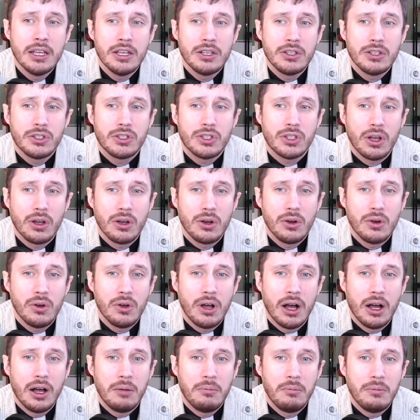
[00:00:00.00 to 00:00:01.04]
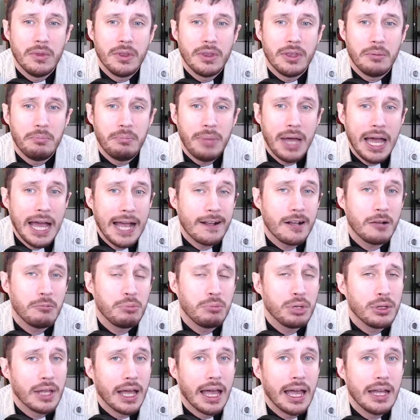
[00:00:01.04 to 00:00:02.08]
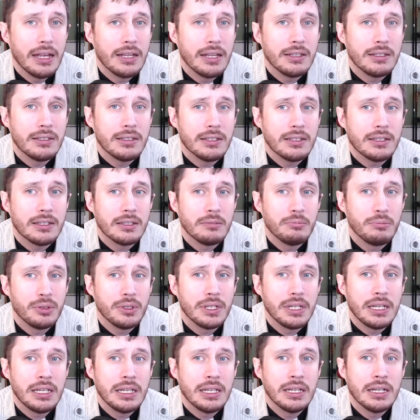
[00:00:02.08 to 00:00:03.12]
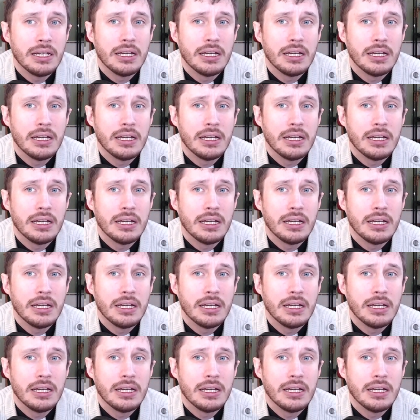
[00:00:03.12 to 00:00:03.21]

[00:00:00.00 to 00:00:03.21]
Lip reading: So the backup plan is to simply